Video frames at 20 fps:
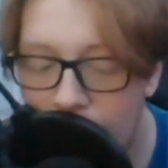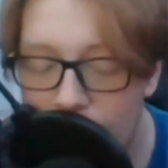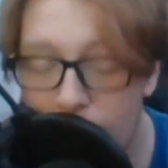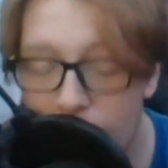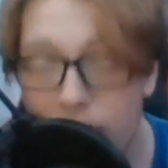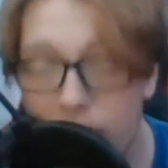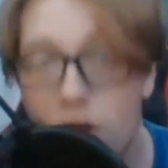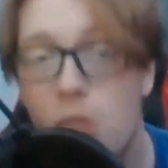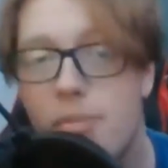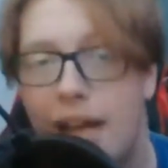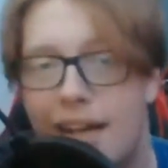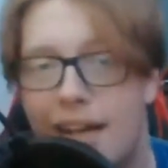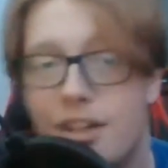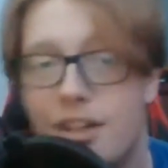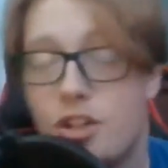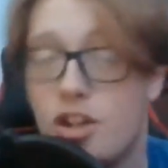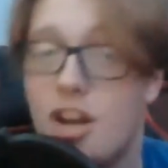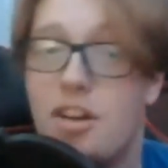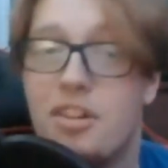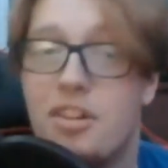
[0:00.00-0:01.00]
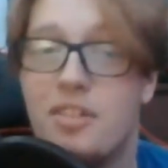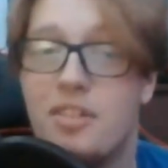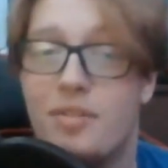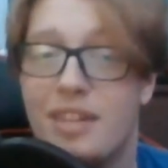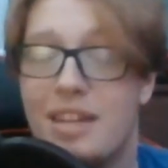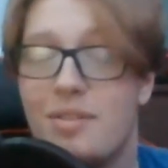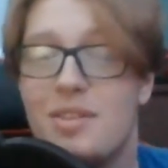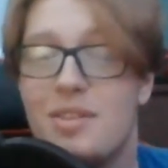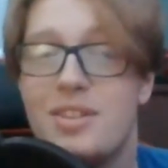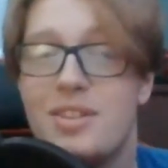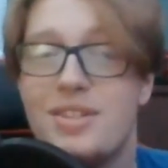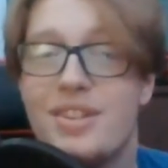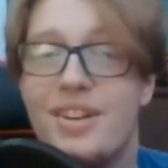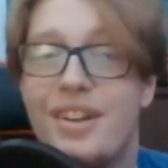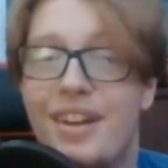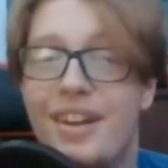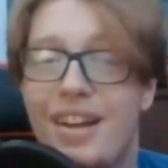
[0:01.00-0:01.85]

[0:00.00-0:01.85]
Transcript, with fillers: want to go back and try all the flavors,